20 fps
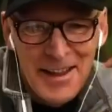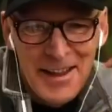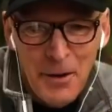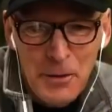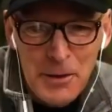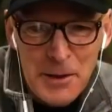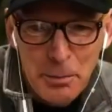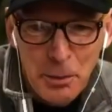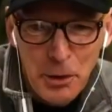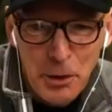was
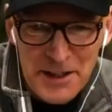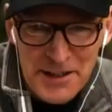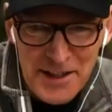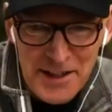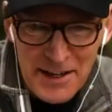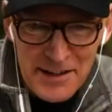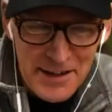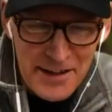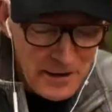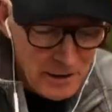a pretty
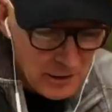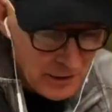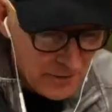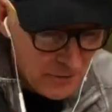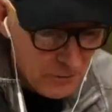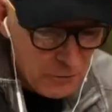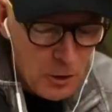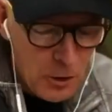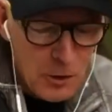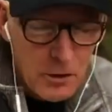sexy looking
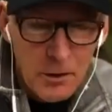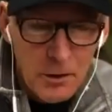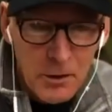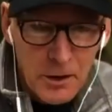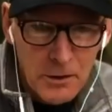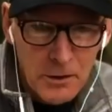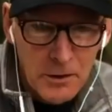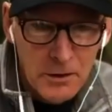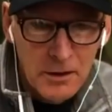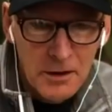photo
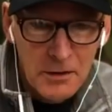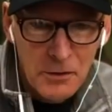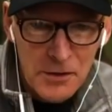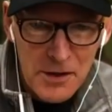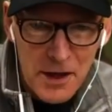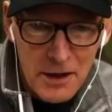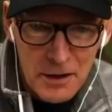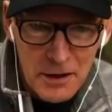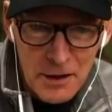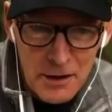there. Was
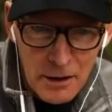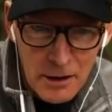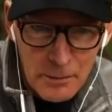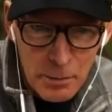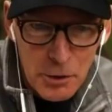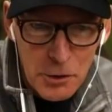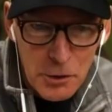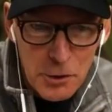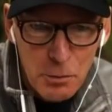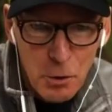that
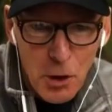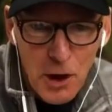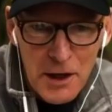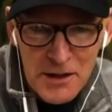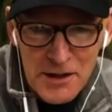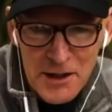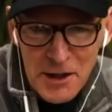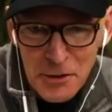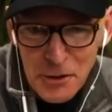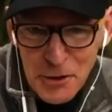Pierce
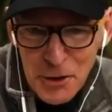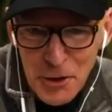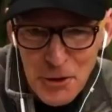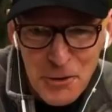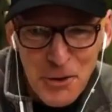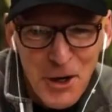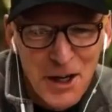Brosnan or you?